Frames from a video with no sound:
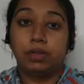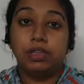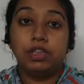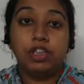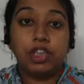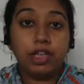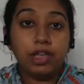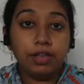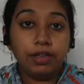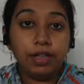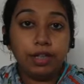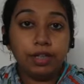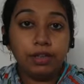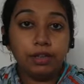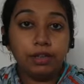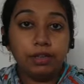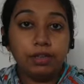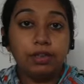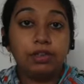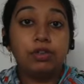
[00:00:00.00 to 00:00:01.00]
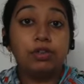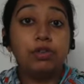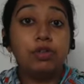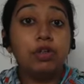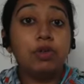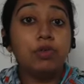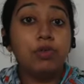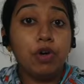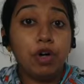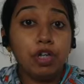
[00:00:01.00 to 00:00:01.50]
Children,
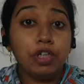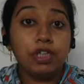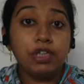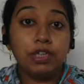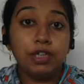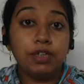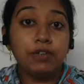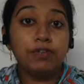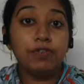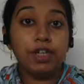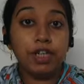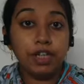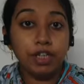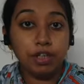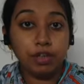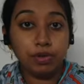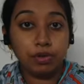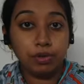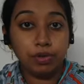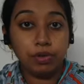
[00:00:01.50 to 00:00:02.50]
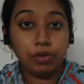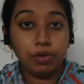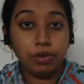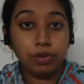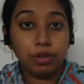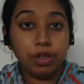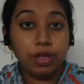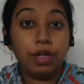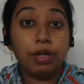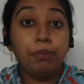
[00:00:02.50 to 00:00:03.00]
do watch the video
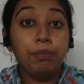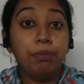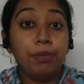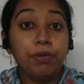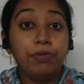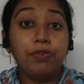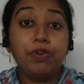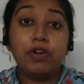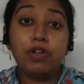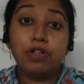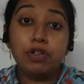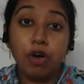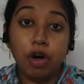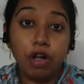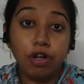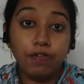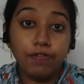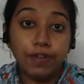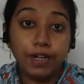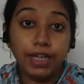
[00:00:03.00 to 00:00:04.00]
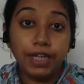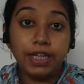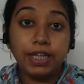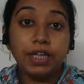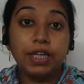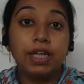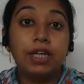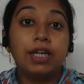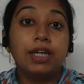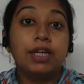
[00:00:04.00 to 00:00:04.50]
before solving
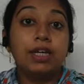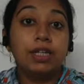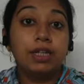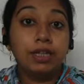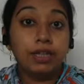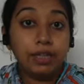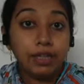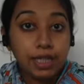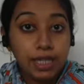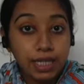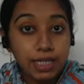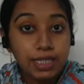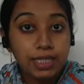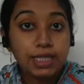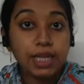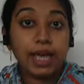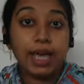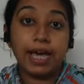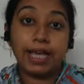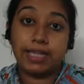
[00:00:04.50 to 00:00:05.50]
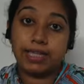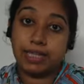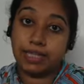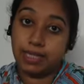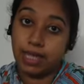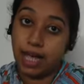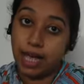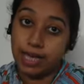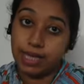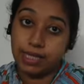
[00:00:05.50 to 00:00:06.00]
this
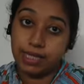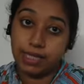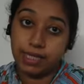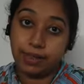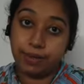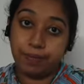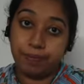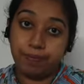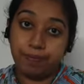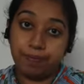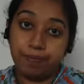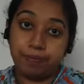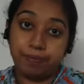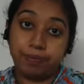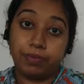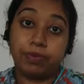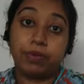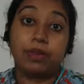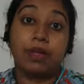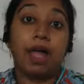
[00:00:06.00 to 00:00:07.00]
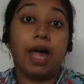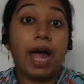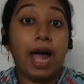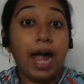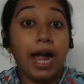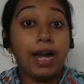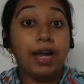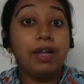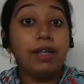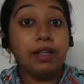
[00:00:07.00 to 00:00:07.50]
exercise
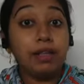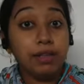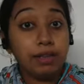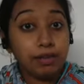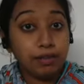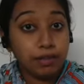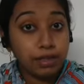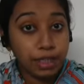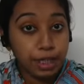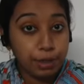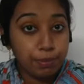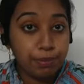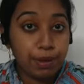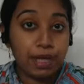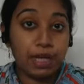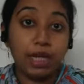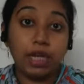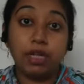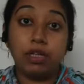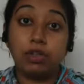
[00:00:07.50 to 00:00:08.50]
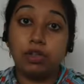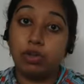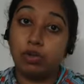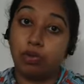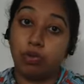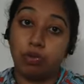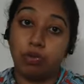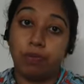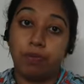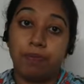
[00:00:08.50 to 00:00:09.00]
and the remaining
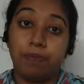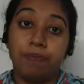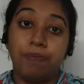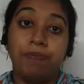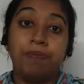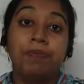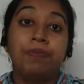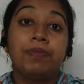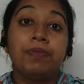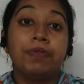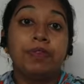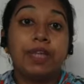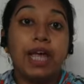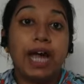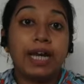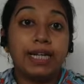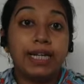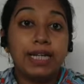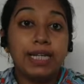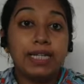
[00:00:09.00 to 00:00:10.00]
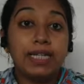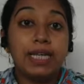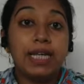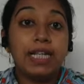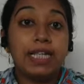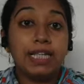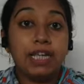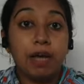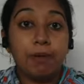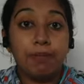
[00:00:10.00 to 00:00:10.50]
two. That is,
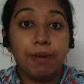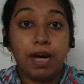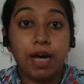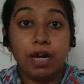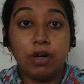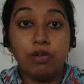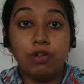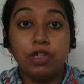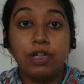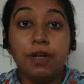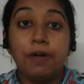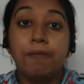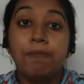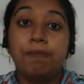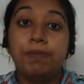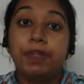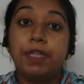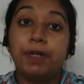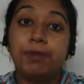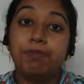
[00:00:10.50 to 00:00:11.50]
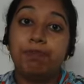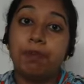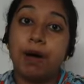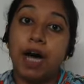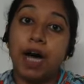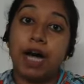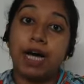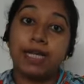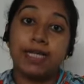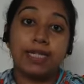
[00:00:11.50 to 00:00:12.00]
it's about the
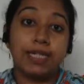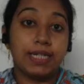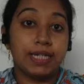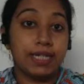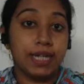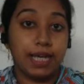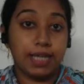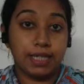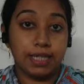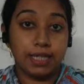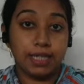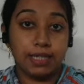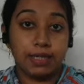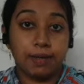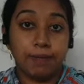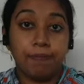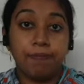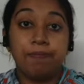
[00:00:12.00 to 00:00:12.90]
past tense.